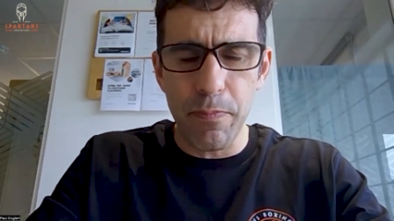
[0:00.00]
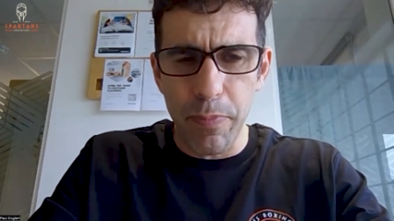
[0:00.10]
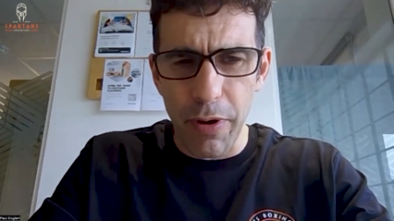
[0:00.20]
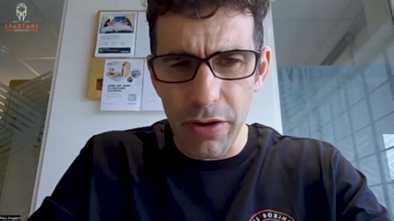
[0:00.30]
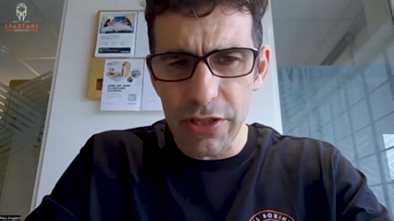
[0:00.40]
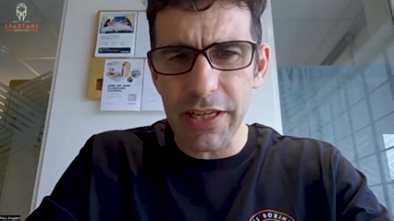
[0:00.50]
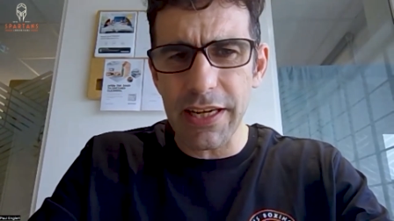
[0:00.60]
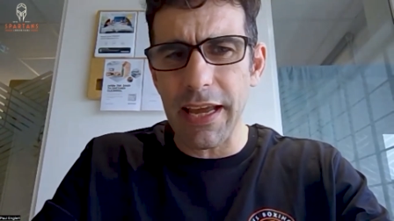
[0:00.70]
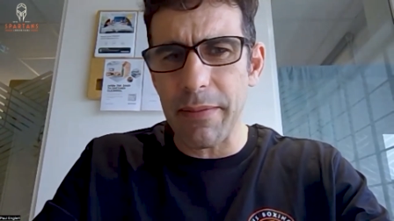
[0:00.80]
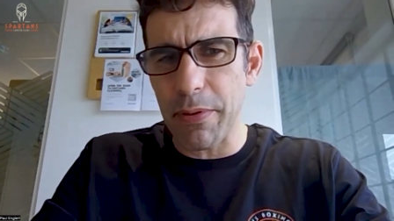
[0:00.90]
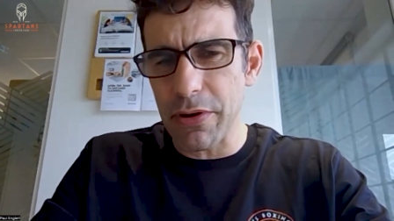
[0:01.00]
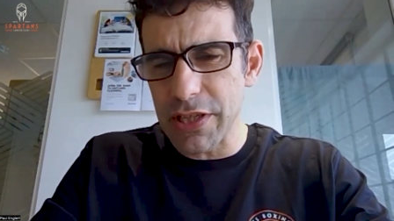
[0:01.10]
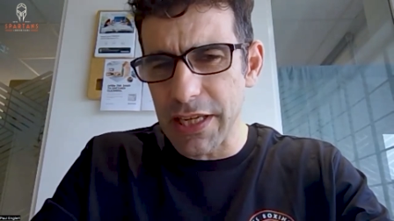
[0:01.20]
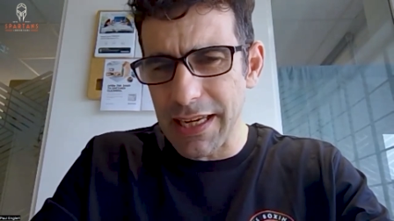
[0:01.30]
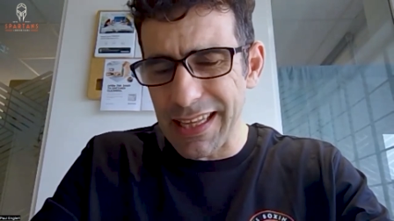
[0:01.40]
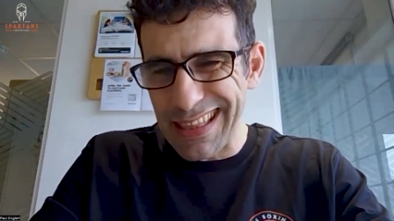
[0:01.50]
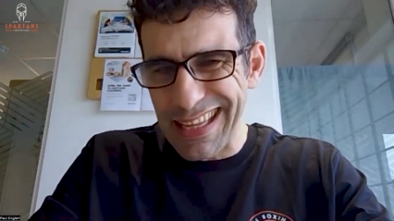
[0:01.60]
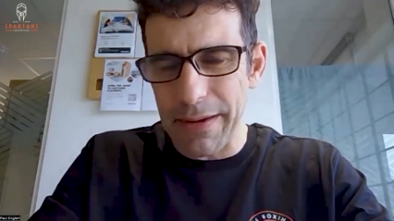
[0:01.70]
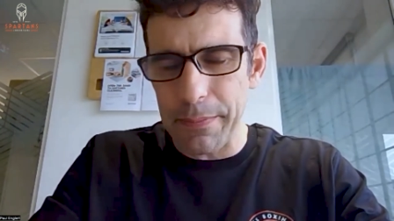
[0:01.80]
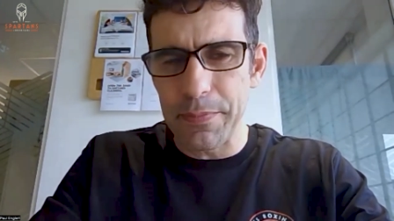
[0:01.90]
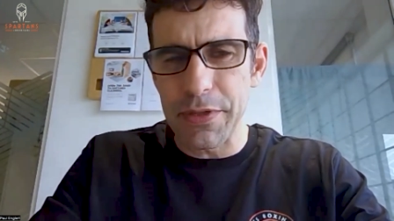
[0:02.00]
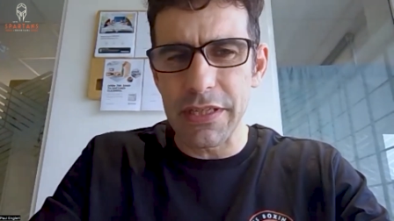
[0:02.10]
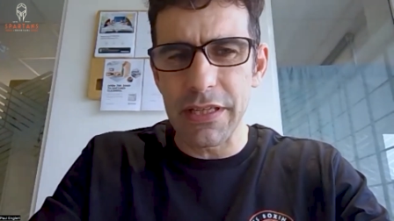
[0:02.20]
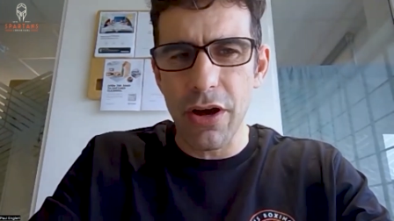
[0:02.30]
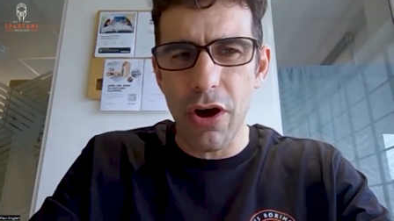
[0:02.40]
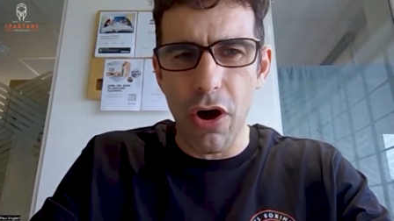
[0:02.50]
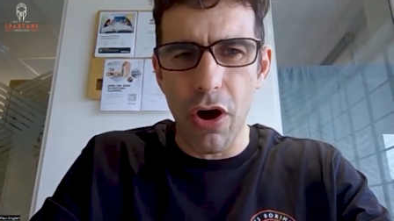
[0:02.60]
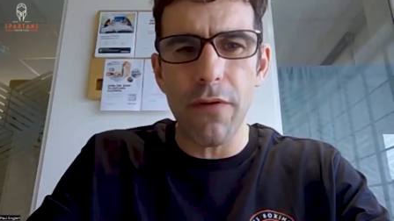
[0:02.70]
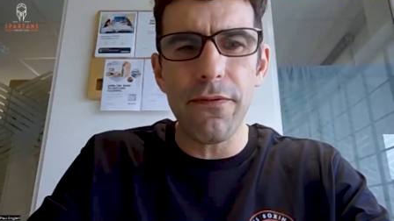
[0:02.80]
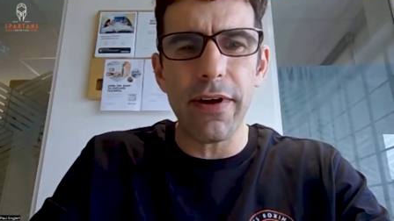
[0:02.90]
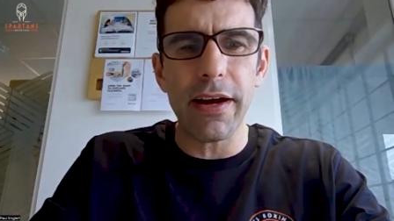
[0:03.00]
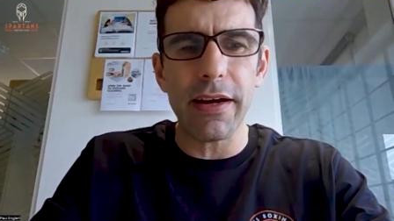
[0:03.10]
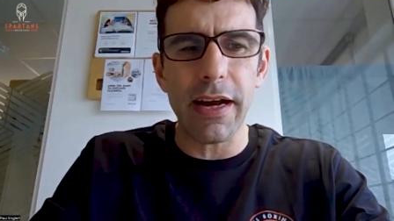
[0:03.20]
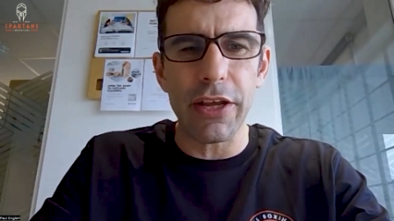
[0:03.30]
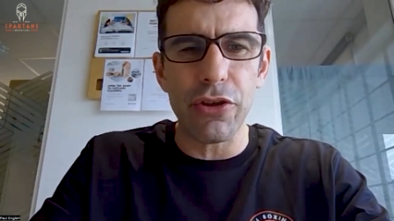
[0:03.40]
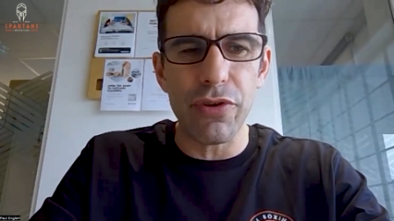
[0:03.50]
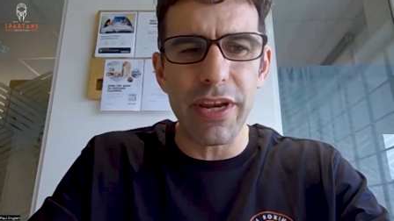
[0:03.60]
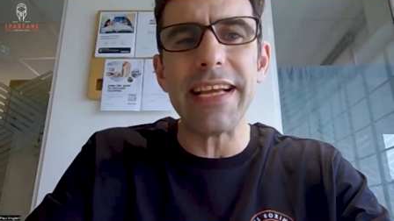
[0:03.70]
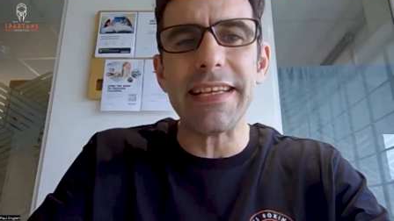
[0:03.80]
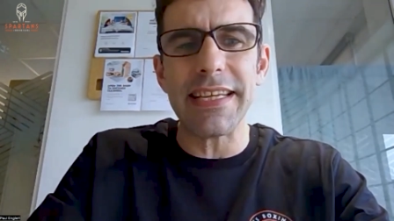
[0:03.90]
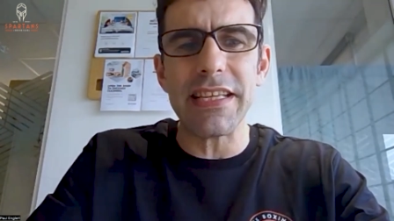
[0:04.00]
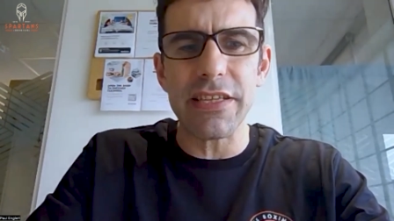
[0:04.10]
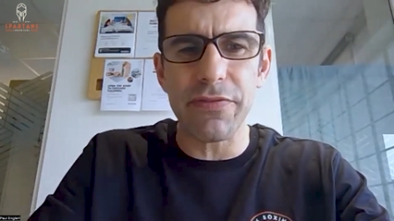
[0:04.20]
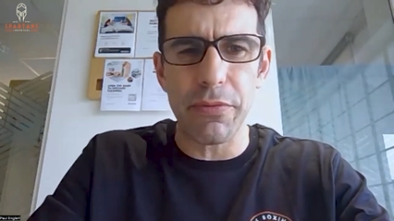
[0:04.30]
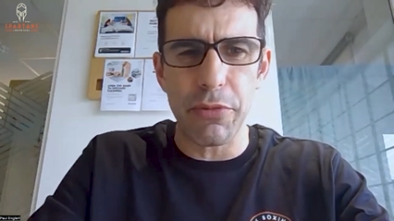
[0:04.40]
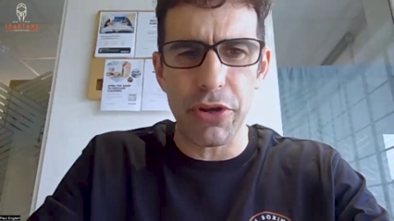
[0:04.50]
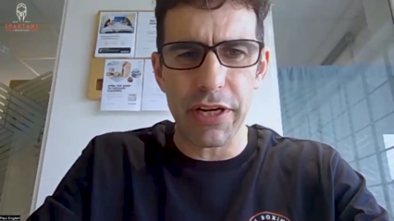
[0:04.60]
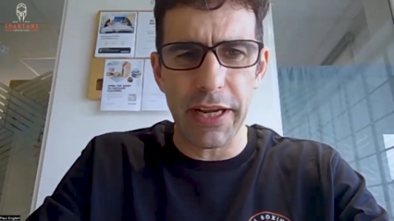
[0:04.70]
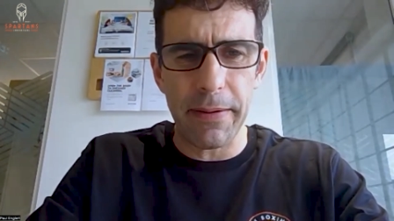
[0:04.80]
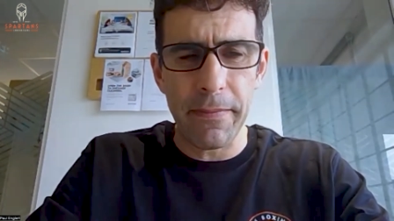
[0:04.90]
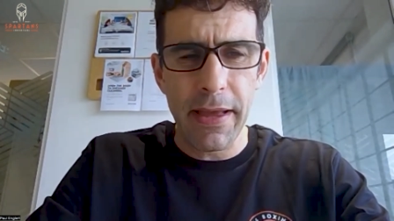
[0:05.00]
Boxing and boxing clubs offer a unique sense of community.